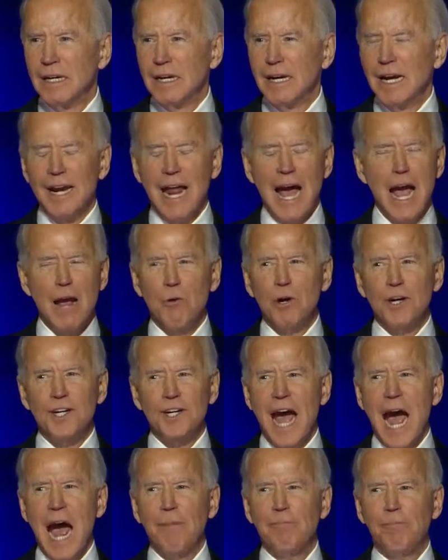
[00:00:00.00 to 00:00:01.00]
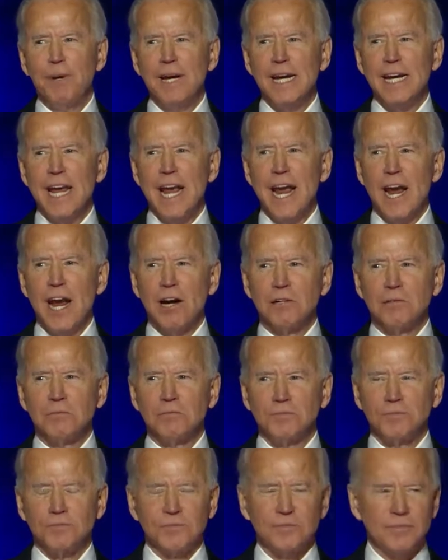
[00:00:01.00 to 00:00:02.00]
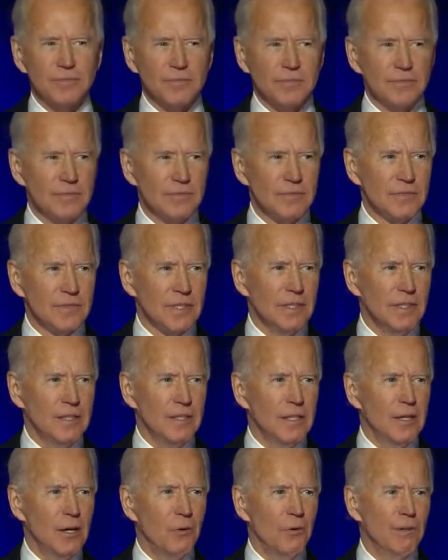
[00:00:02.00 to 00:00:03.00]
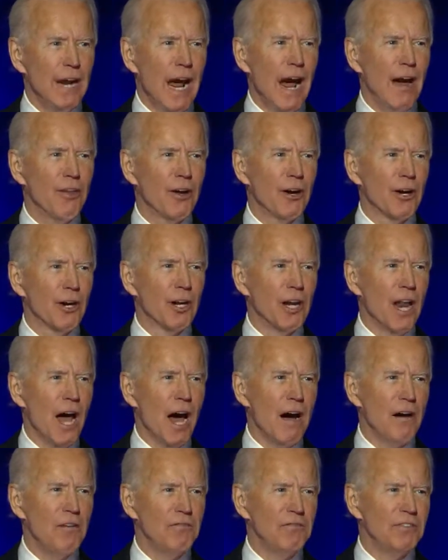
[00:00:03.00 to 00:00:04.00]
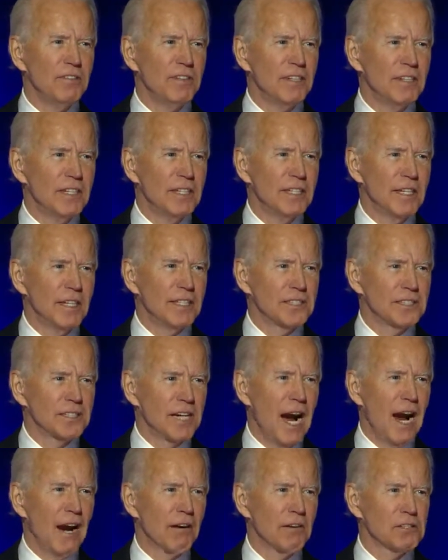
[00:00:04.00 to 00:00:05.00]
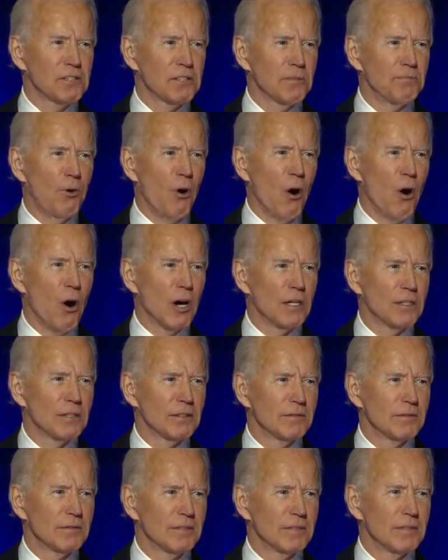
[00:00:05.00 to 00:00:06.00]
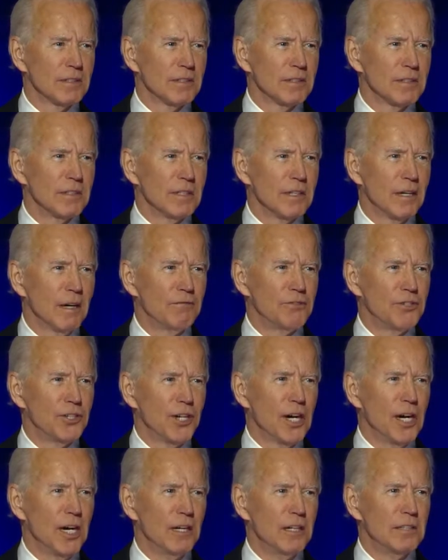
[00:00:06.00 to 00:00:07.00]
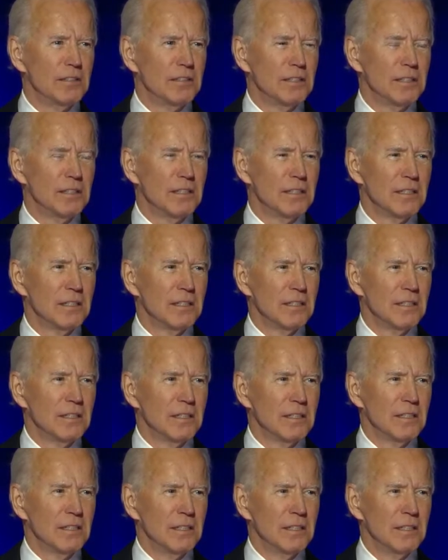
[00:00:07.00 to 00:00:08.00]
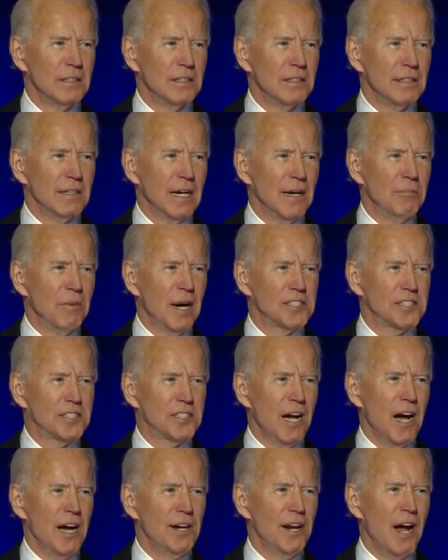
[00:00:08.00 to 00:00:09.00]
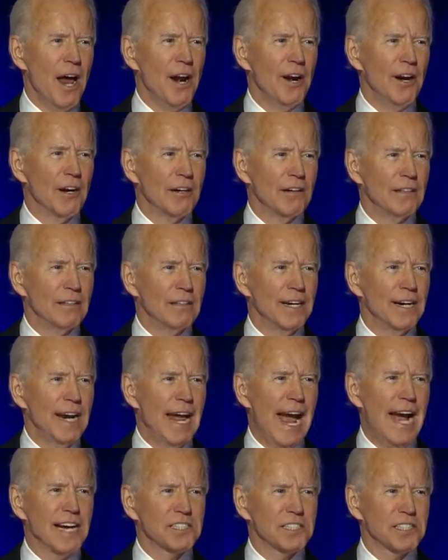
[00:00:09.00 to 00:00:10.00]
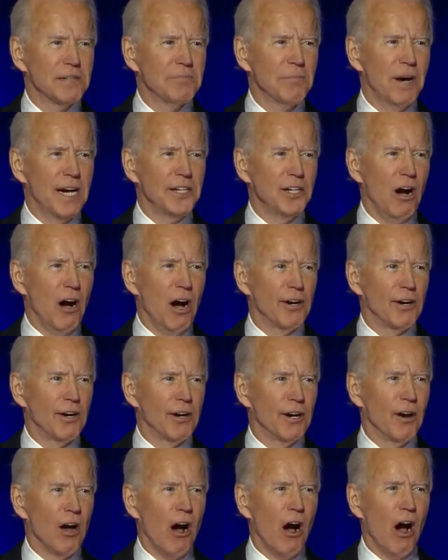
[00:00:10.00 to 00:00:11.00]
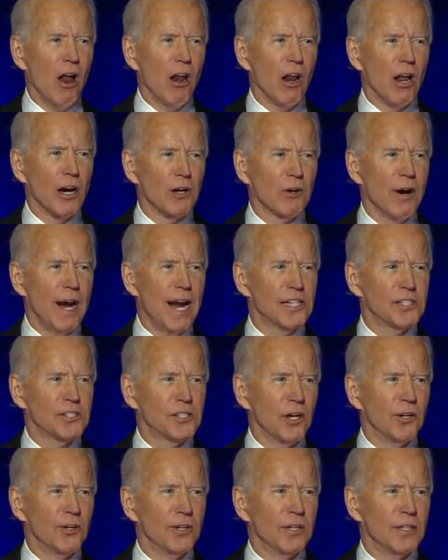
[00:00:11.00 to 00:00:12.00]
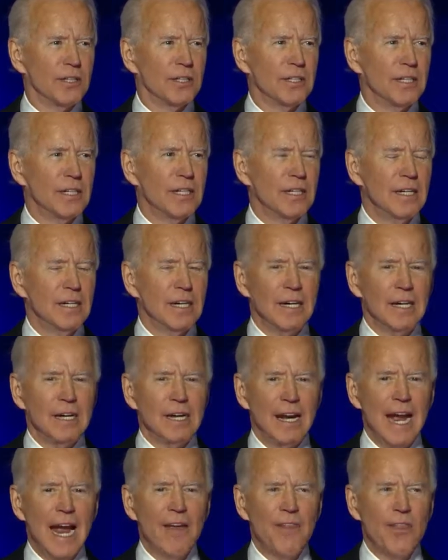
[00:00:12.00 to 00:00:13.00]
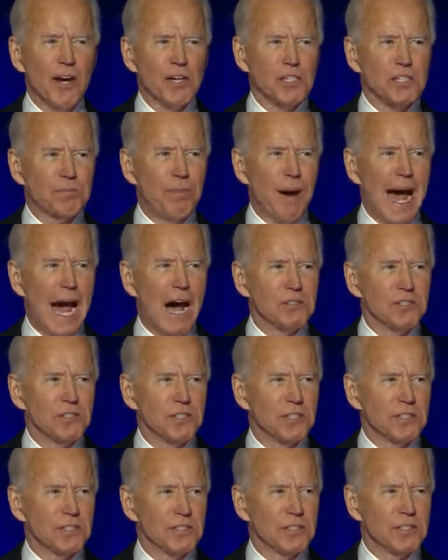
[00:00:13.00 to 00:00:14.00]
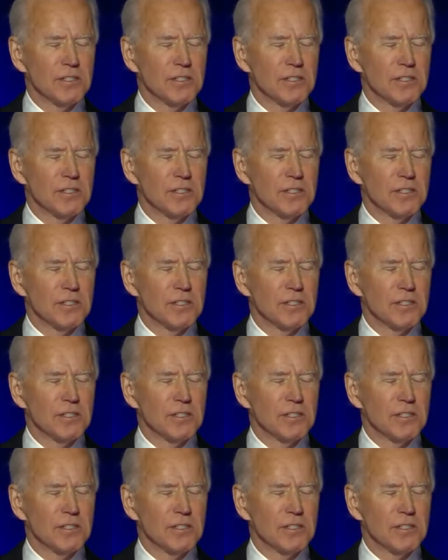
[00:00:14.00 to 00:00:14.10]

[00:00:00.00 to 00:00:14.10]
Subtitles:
And I would not be here without her love and tireless support of Jill and my son Hunter and Ashley, my daughter, and all our grandchildren and their spouses